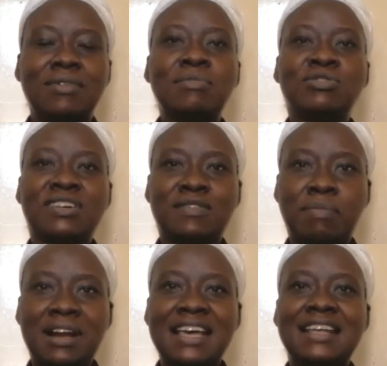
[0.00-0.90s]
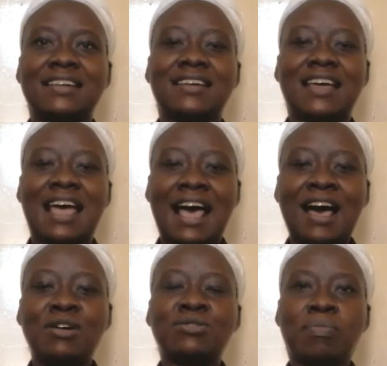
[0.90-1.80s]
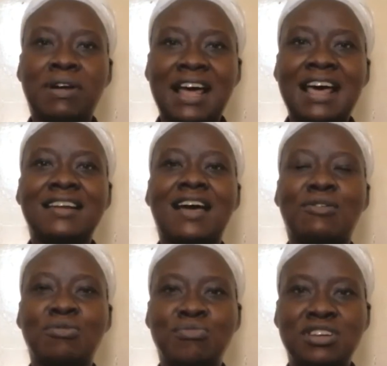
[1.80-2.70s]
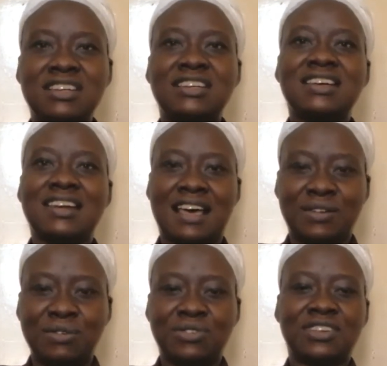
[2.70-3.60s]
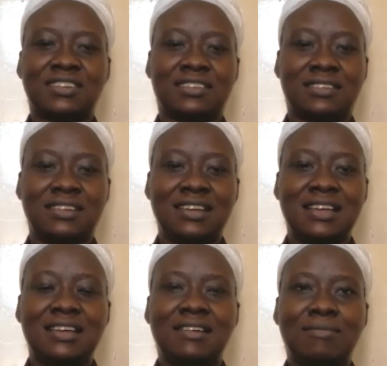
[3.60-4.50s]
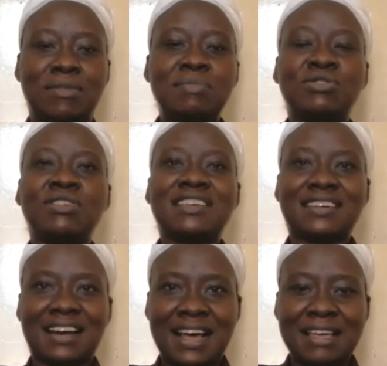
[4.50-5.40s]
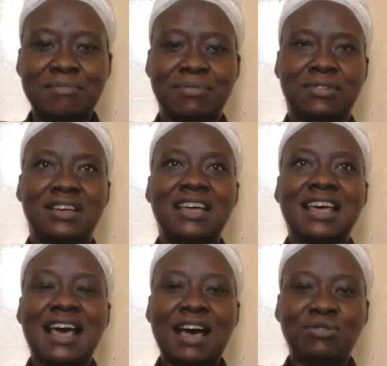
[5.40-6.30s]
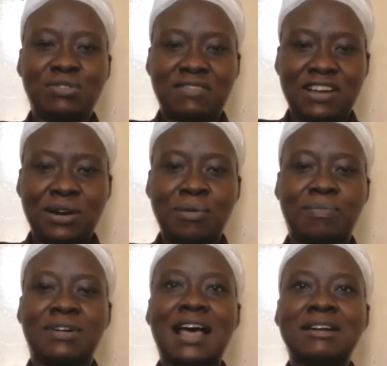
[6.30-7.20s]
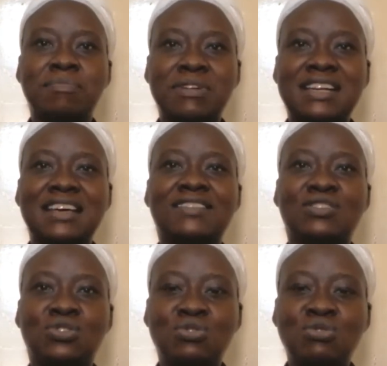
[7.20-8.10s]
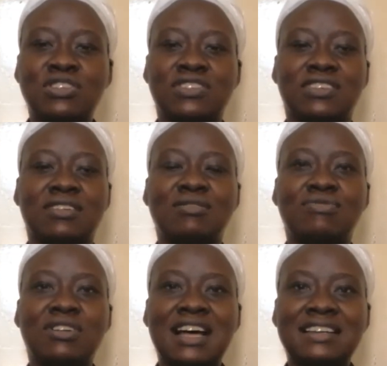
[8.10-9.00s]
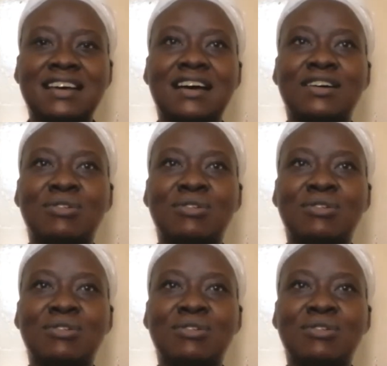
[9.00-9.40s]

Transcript: Be able to explain how to plan a community diagnosis. Be able to describe how to develop and pretest tools for data